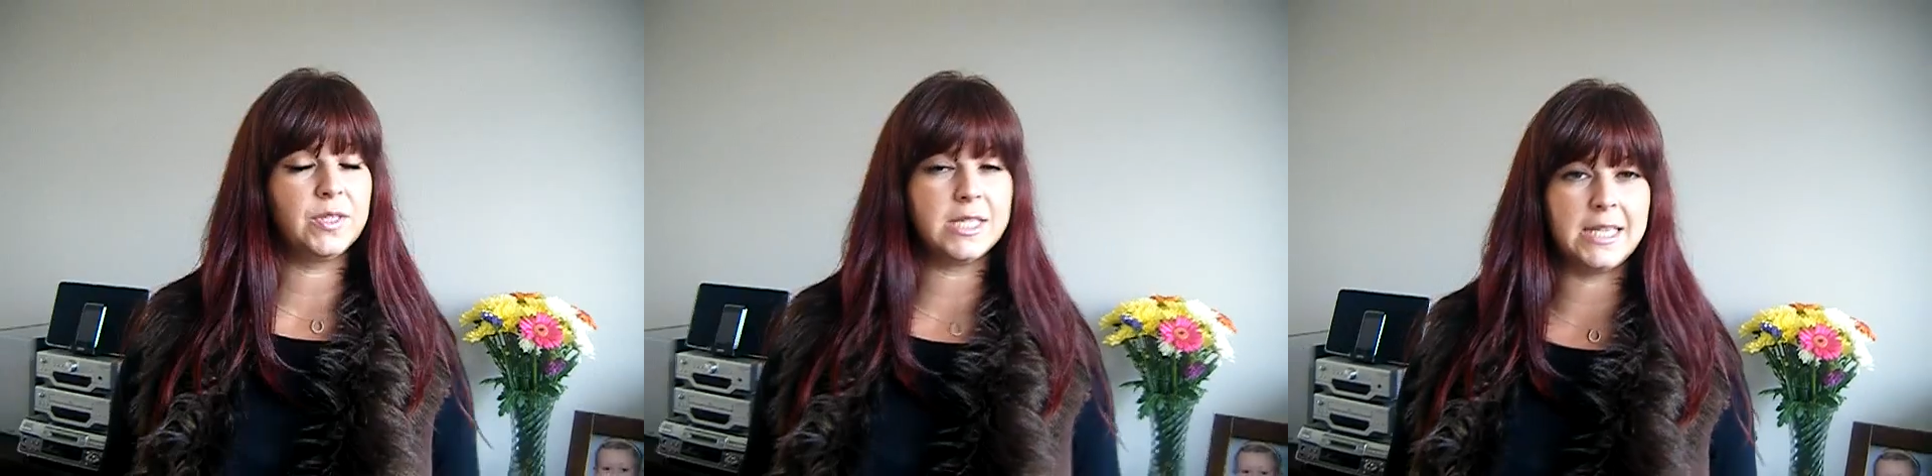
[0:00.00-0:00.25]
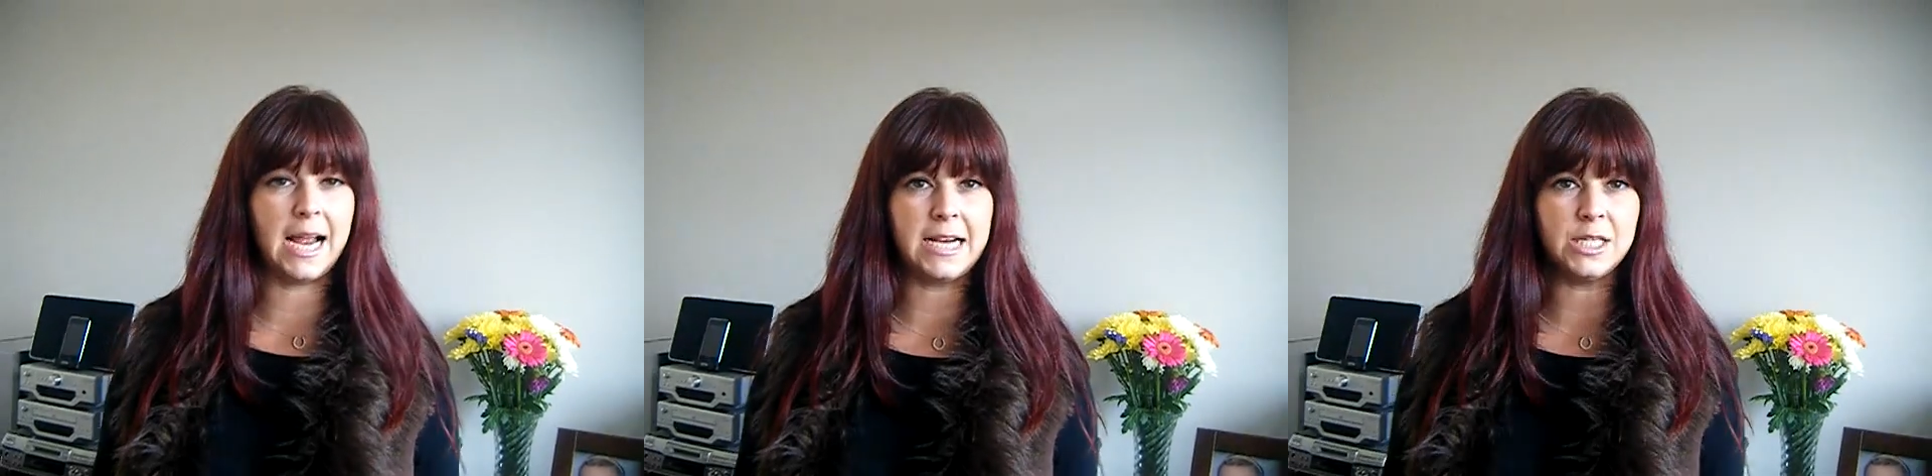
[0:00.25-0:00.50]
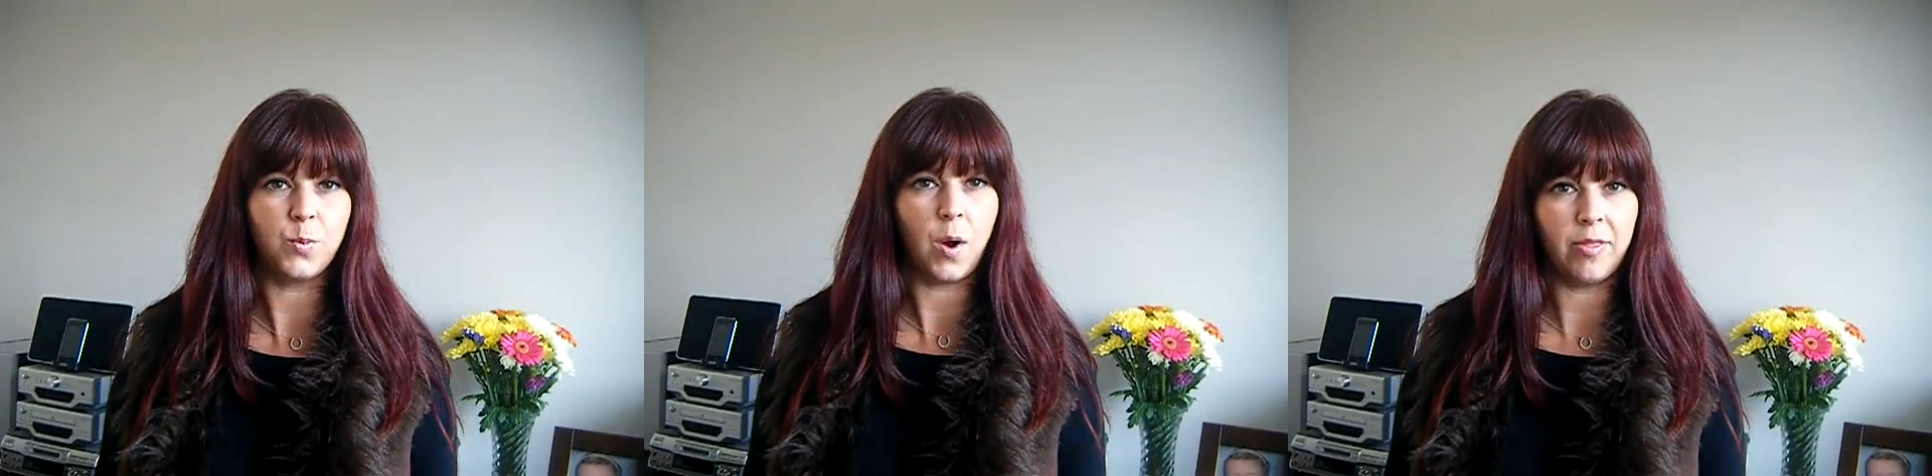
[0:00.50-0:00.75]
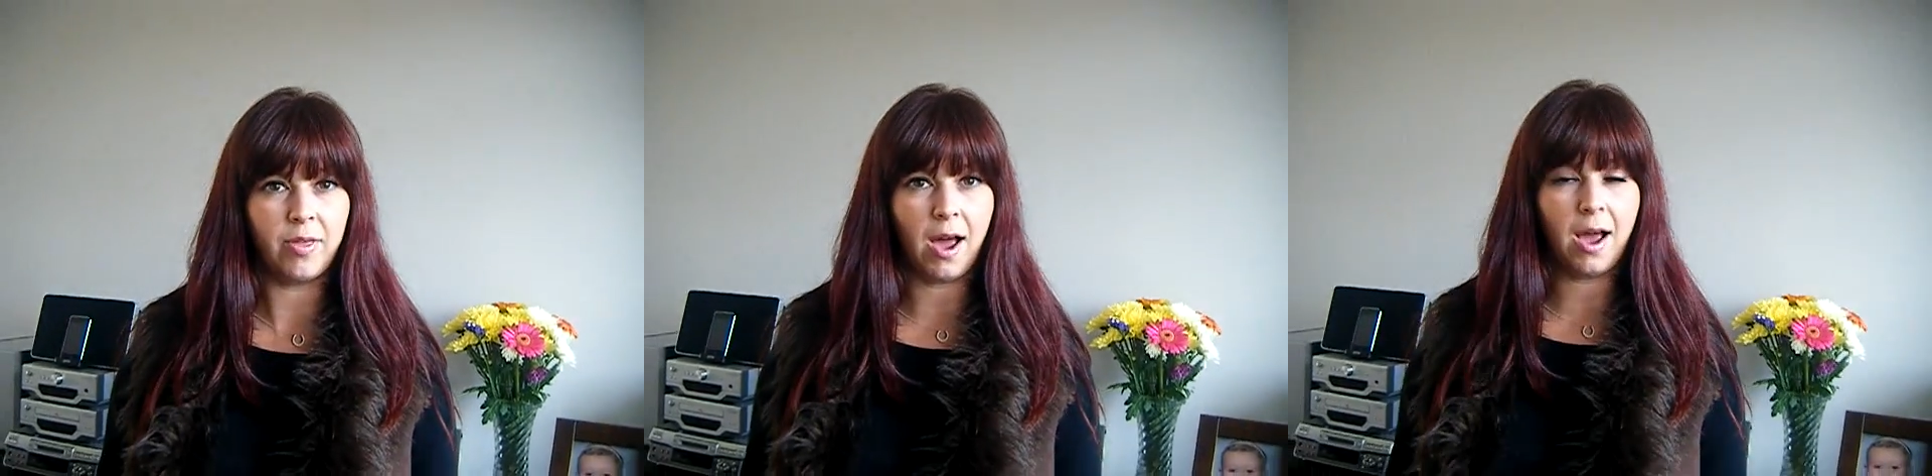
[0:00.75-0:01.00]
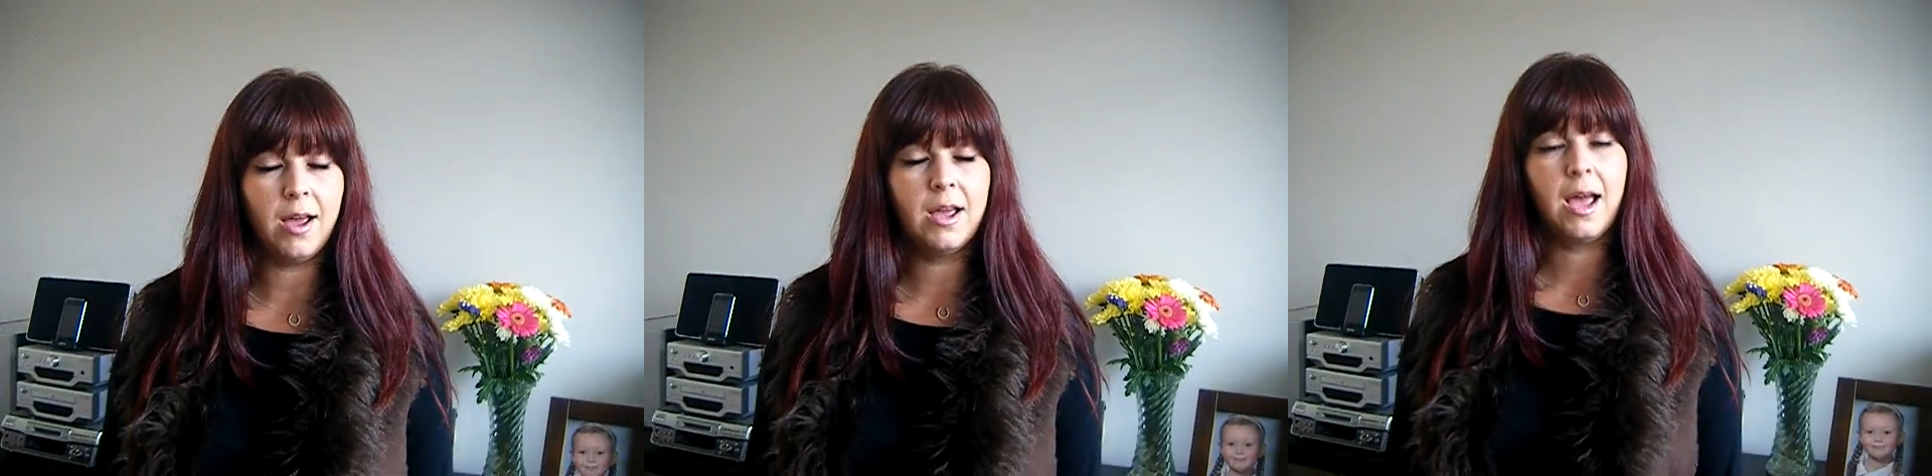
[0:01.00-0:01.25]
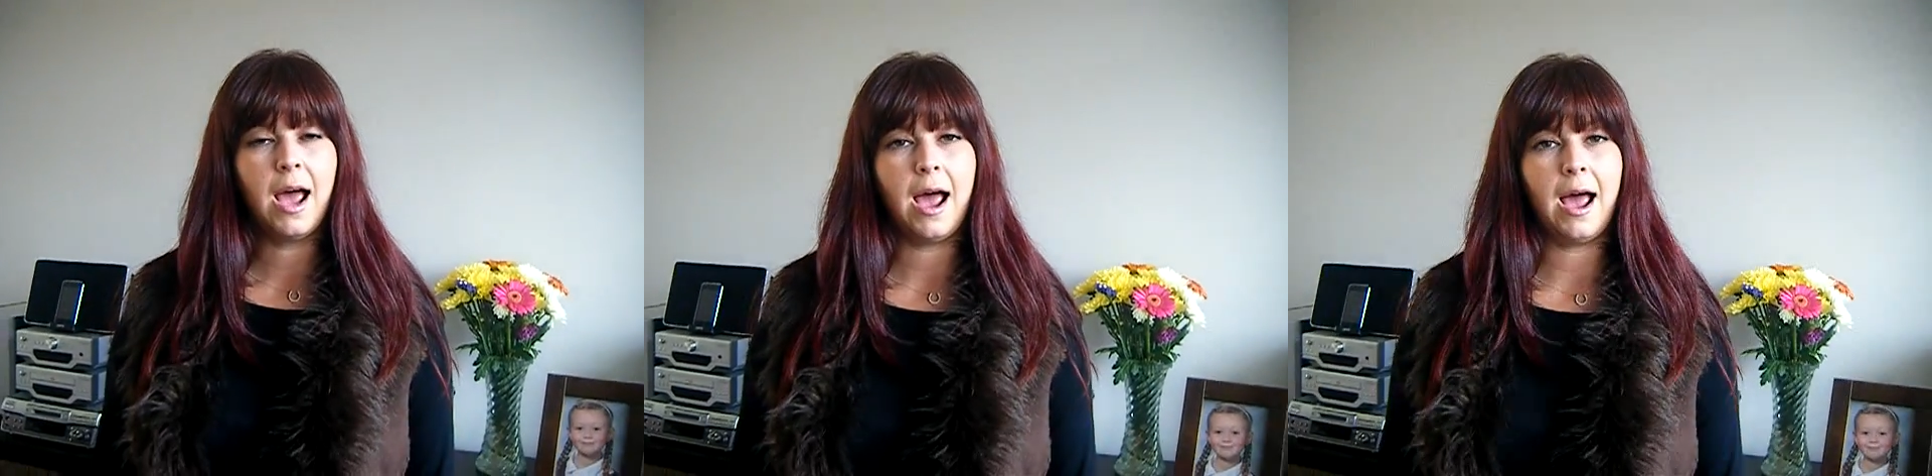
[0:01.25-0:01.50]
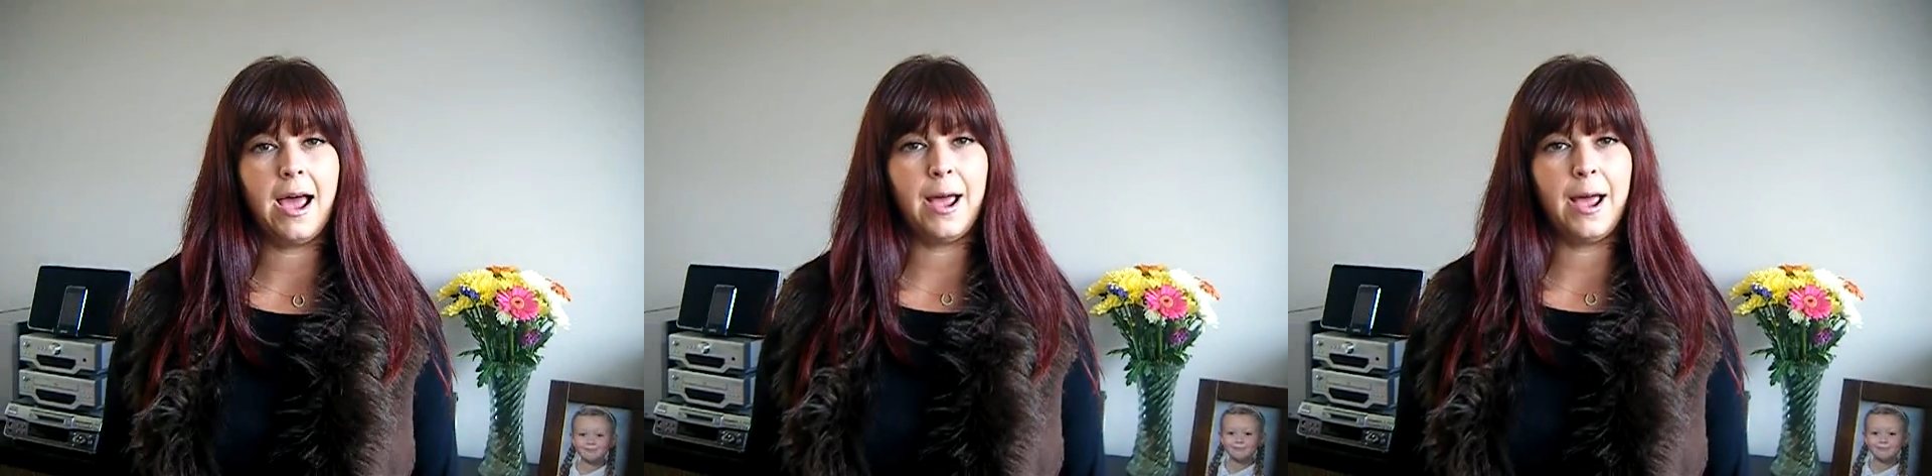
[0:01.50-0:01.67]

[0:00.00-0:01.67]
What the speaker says: for today's weather. So